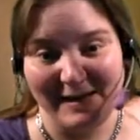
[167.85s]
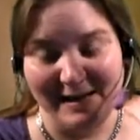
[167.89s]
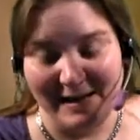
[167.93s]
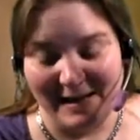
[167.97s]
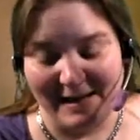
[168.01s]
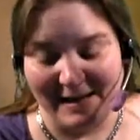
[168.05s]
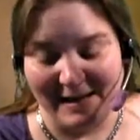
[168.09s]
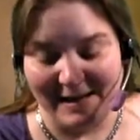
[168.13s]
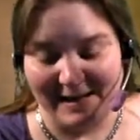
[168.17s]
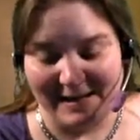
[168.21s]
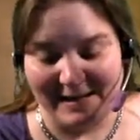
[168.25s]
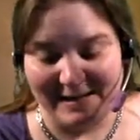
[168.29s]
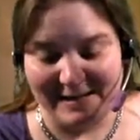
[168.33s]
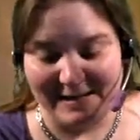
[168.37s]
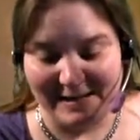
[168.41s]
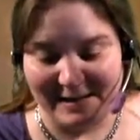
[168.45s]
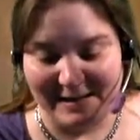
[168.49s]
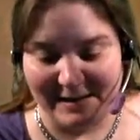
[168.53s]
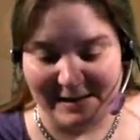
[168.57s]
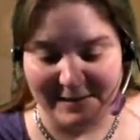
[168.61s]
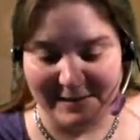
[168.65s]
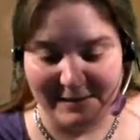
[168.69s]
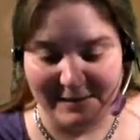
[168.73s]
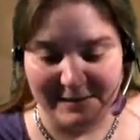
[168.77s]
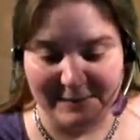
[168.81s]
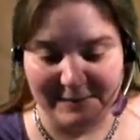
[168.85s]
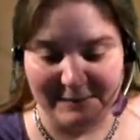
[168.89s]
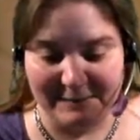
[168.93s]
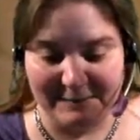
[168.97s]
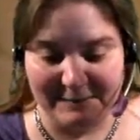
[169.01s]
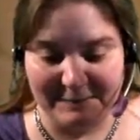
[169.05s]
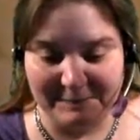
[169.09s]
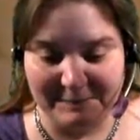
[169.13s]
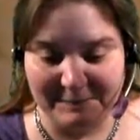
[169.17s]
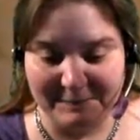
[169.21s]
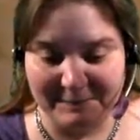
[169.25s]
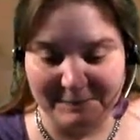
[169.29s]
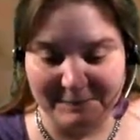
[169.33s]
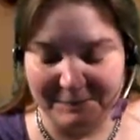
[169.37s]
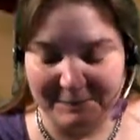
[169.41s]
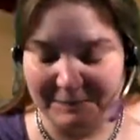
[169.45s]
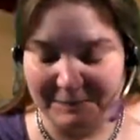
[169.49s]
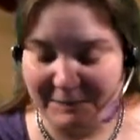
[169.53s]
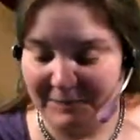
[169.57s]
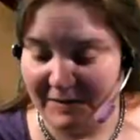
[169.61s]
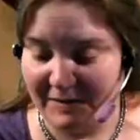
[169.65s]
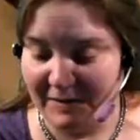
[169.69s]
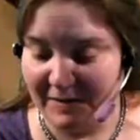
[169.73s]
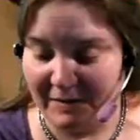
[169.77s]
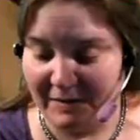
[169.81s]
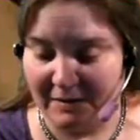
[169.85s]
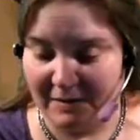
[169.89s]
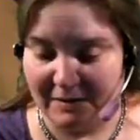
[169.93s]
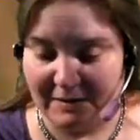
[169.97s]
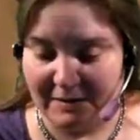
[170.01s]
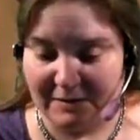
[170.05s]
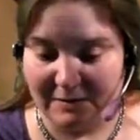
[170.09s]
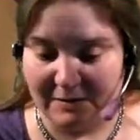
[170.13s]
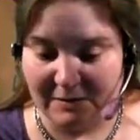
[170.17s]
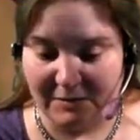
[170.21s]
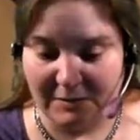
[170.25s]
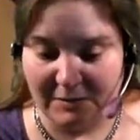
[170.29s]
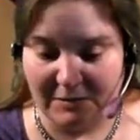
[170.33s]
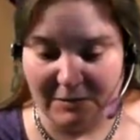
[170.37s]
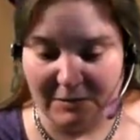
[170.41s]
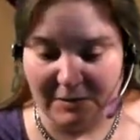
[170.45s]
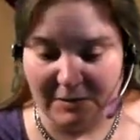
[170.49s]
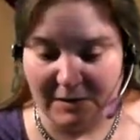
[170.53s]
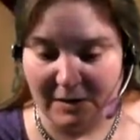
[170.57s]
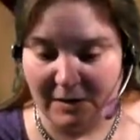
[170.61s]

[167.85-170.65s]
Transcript: And yeah, so